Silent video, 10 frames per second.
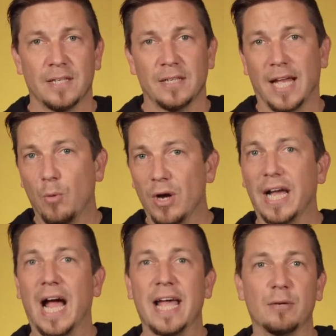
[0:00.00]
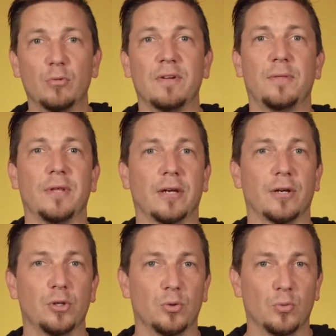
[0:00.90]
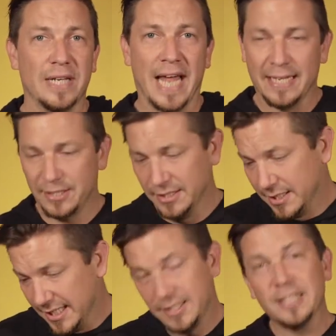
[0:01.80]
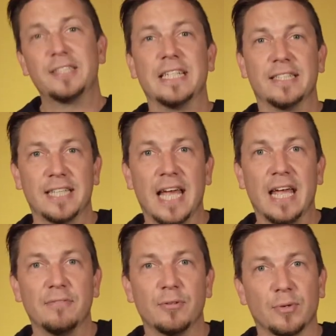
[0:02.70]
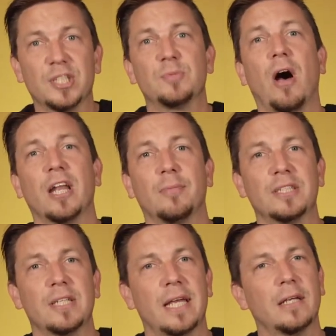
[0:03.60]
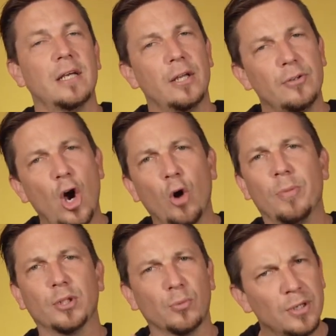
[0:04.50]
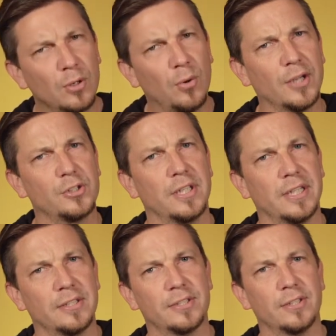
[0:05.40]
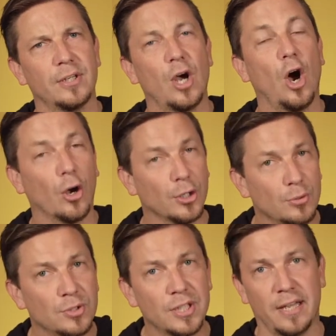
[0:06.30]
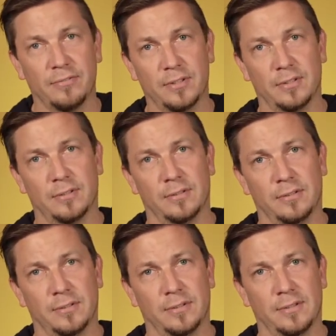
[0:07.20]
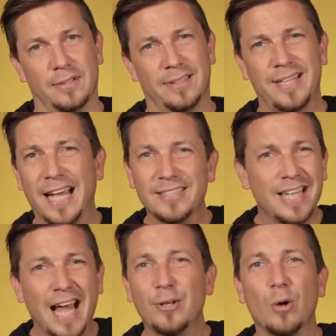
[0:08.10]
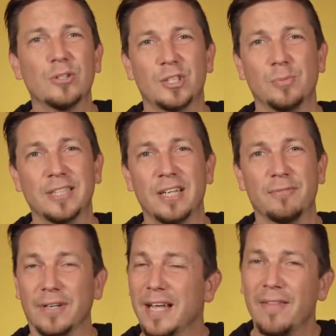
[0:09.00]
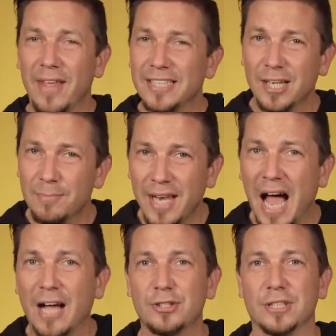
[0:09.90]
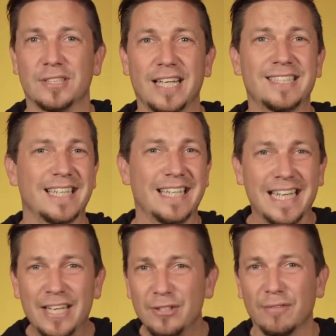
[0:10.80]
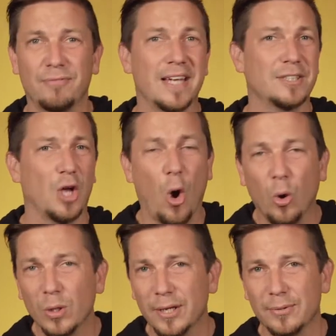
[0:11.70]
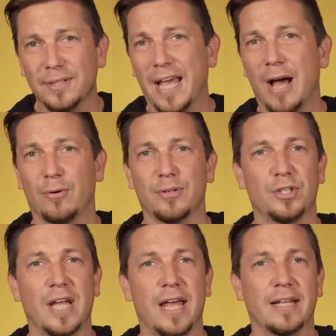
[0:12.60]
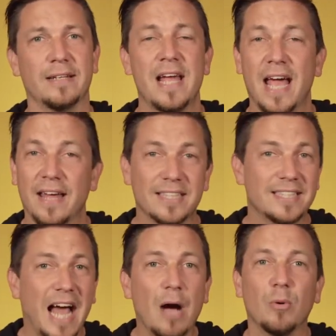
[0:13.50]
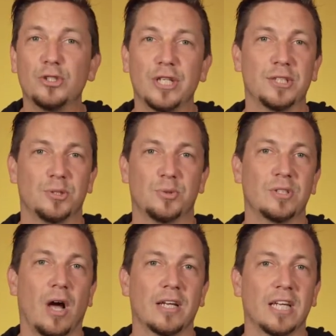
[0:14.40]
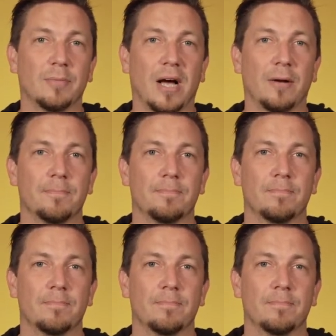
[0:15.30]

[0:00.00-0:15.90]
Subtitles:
Like one guy at a movie theater who, when asked, "Is this seat saved?" responded by saying, "No, but the real question is, are you saved?" That's not noticeably different. That's obnoxious. That's in-your-face, holier-than-thou Christianity. And that's not what Jesus was talking about.